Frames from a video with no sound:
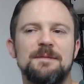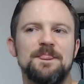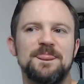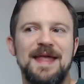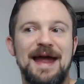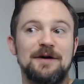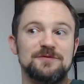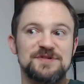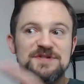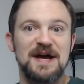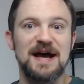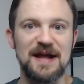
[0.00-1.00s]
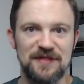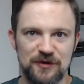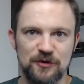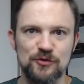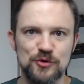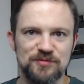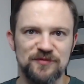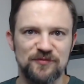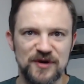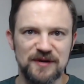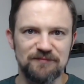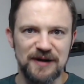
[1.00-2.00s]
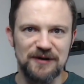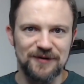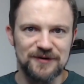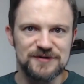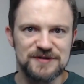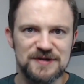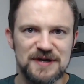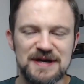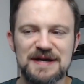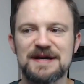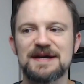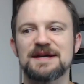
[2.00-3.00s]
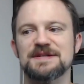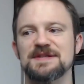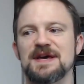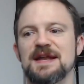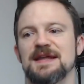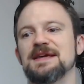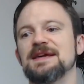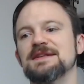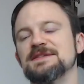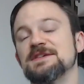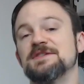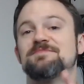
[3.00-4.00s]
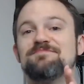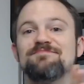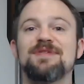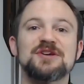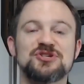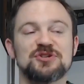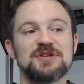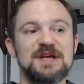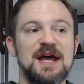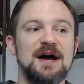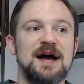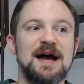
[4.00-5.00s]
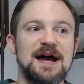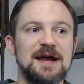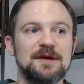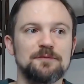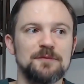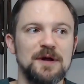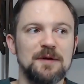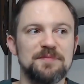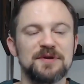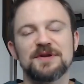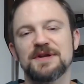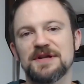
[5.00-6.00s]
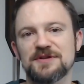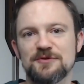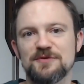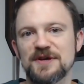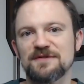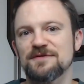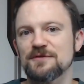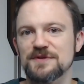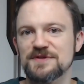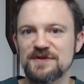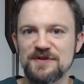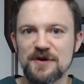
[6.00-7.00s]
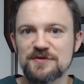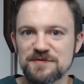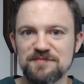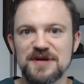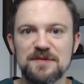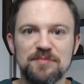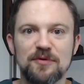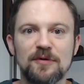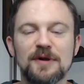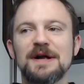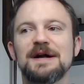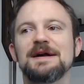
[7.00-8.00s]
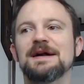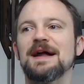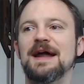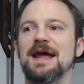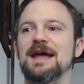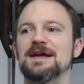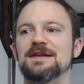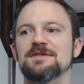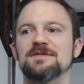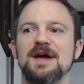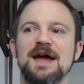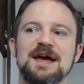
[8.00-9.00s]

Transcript: outside the group of ring bearers. It's that he gets especially high ability to influence those people, and as